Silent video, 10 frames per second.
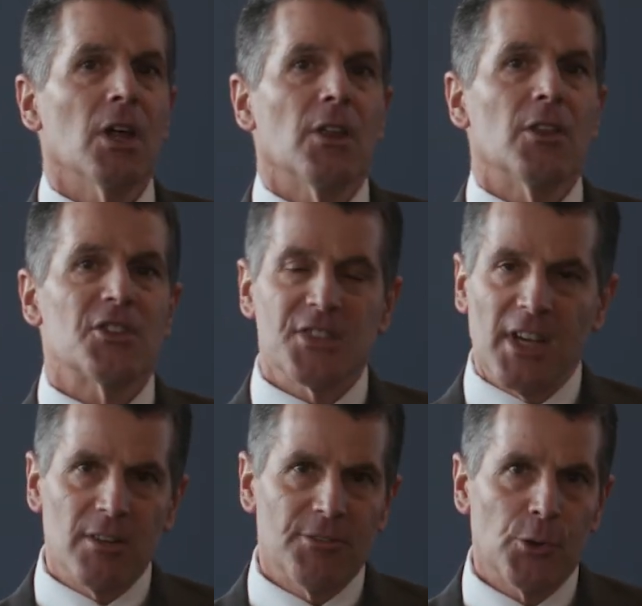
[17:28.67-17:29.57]
The
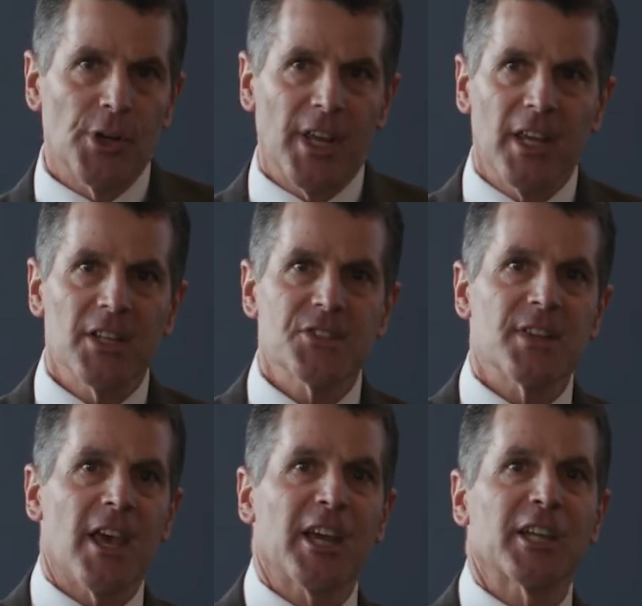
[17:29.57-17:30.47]
Center for Enhanced
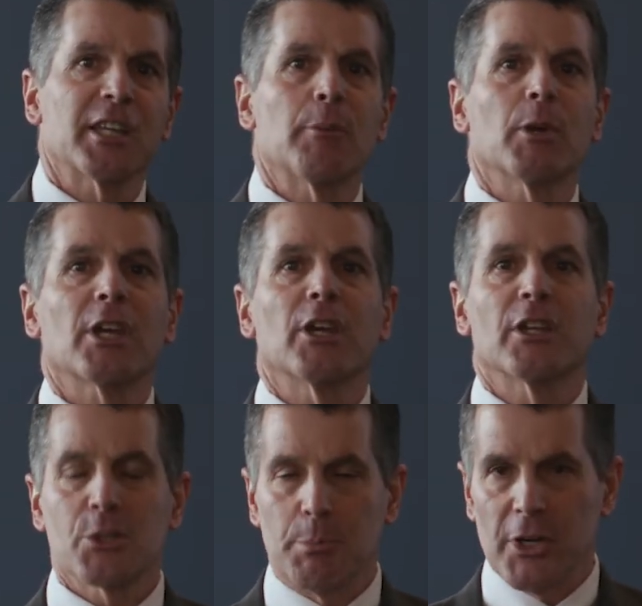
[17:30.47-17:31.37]
Academic
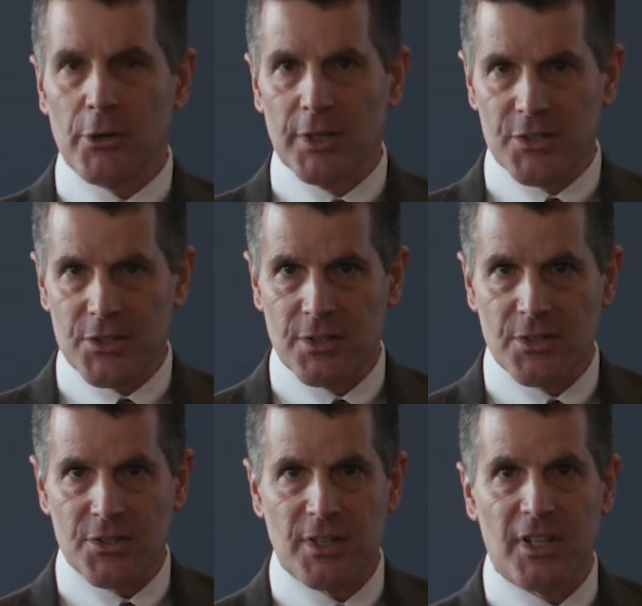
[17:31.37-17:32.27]

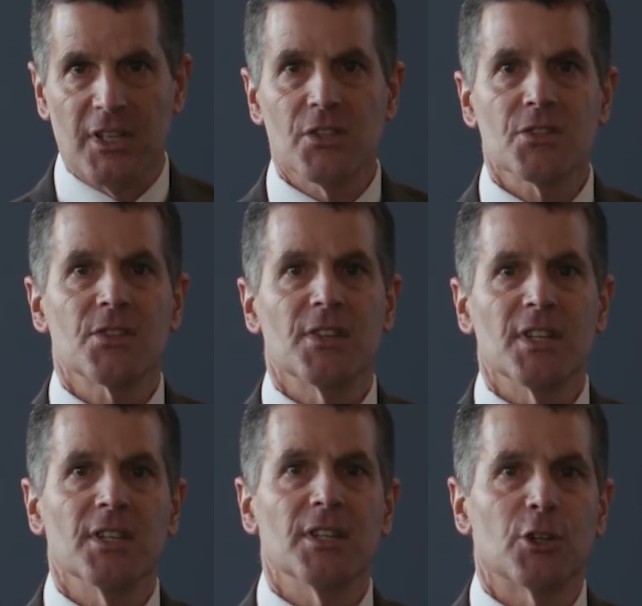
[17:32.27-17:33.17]
Experiences is
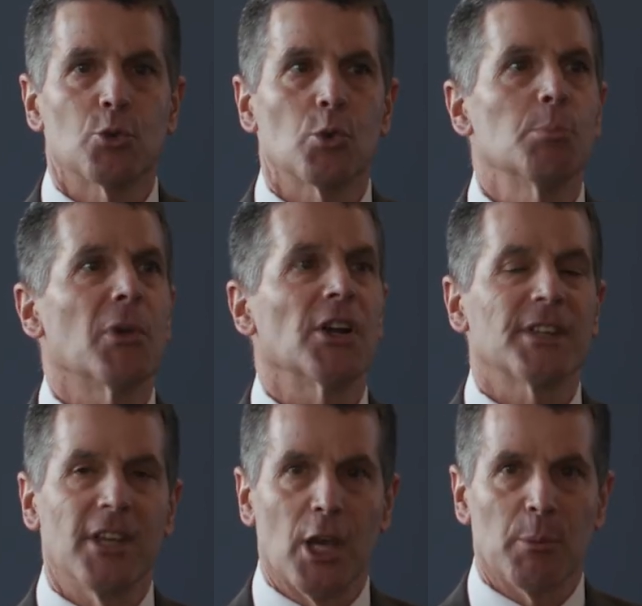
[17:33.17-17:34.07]
the group on
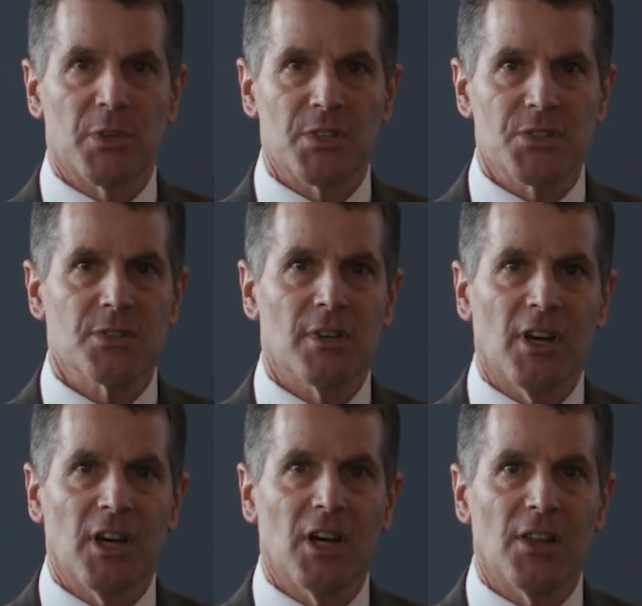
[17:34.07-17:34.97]
campus
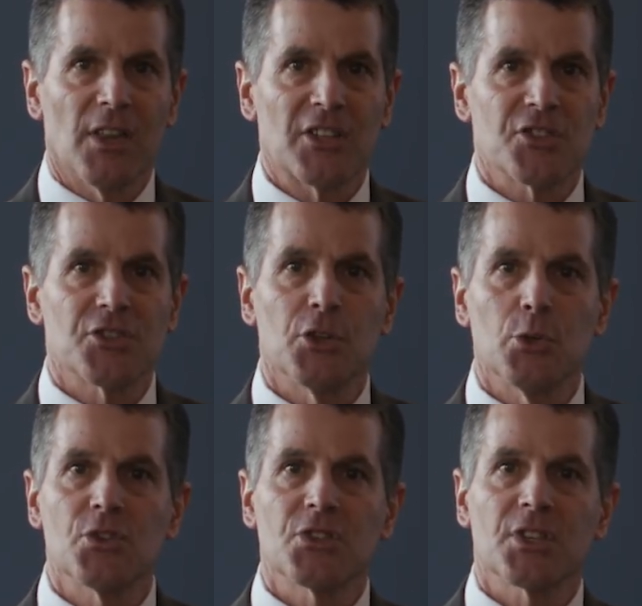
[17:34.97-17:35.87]
that
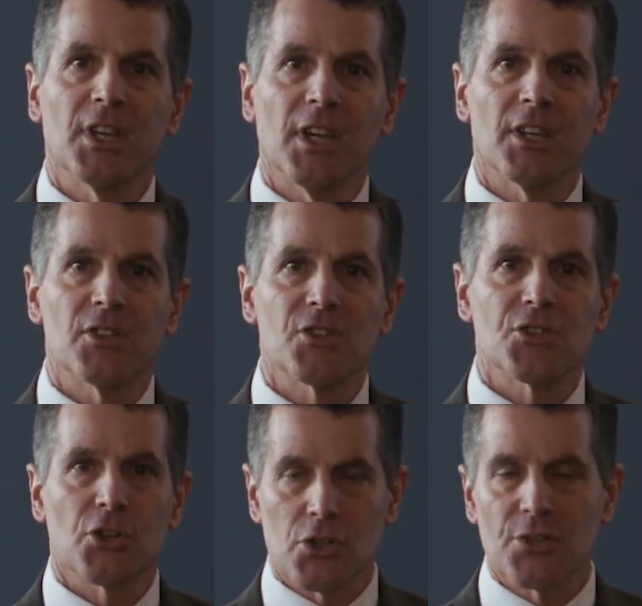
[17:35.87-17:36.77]
students can
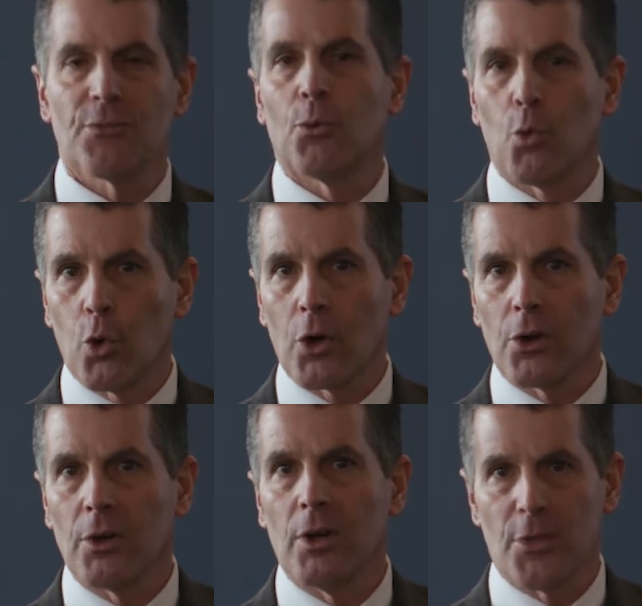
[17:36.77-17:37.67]
search
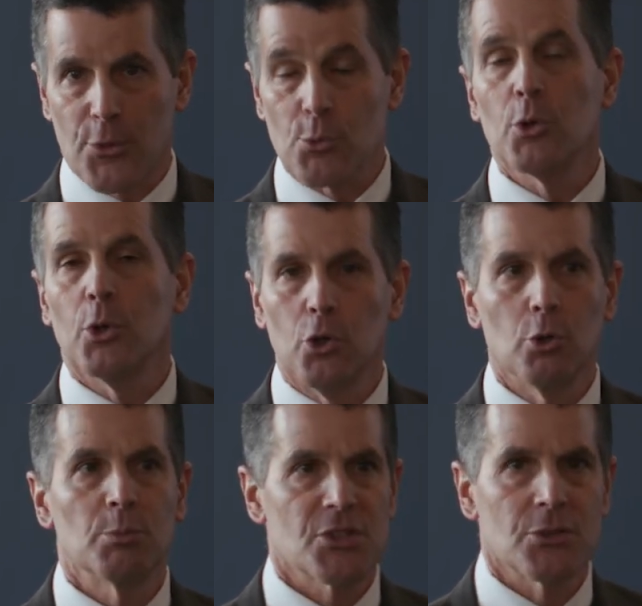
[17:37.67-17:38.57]
for, through
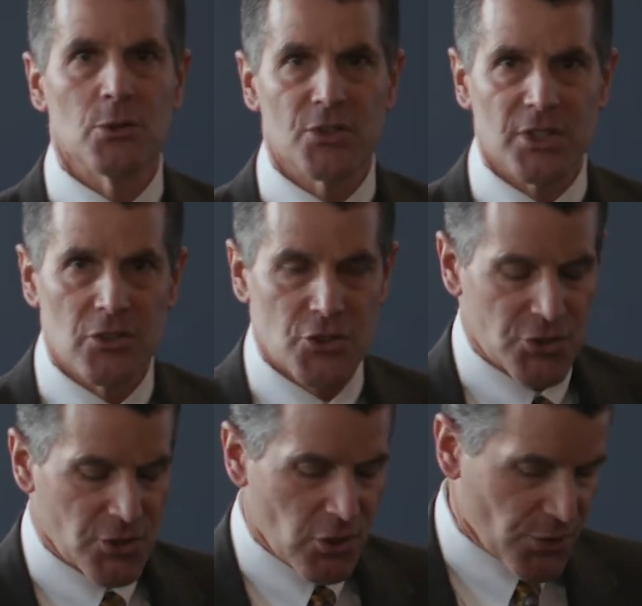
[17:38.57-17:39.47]
whom students can
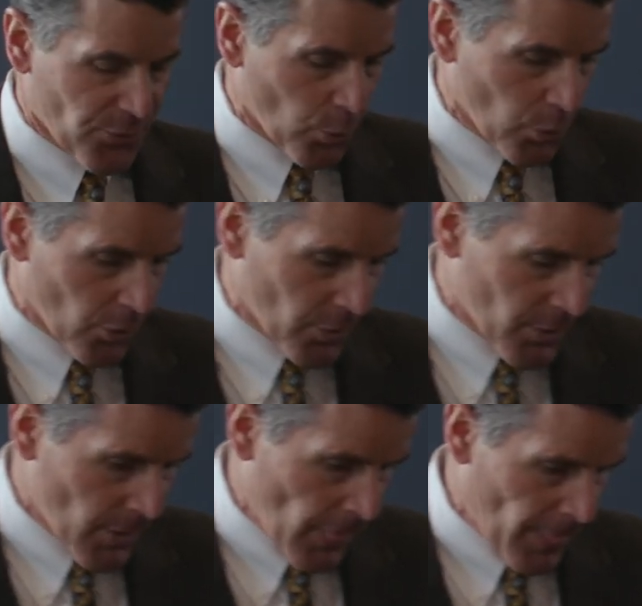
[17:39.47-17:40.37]
search for
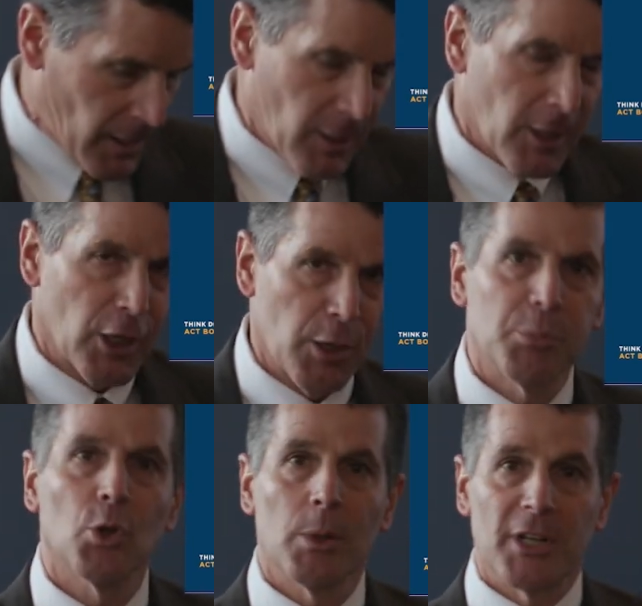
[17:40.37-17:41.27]

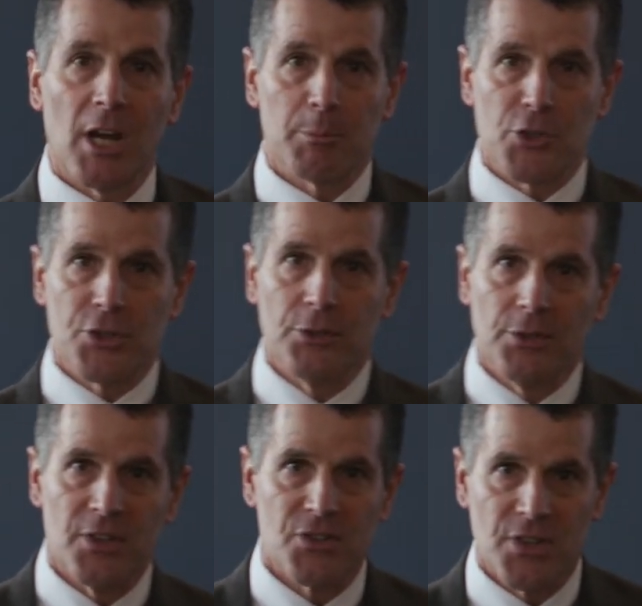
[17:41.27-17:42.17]
employment
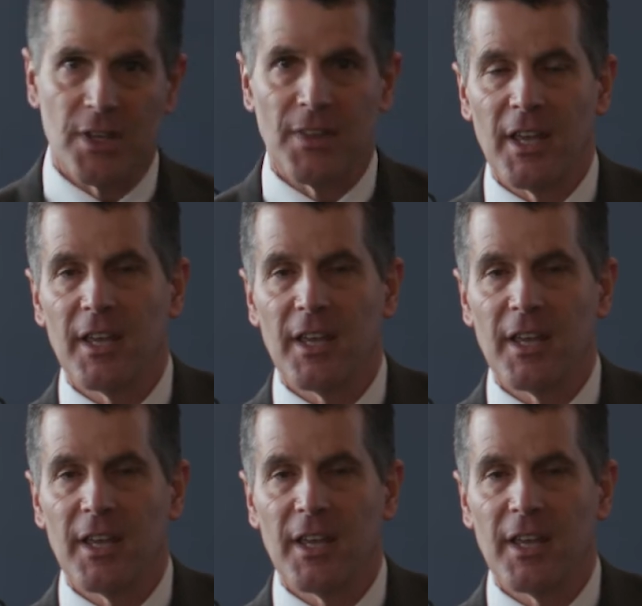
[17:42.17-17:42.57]
opportunities. There's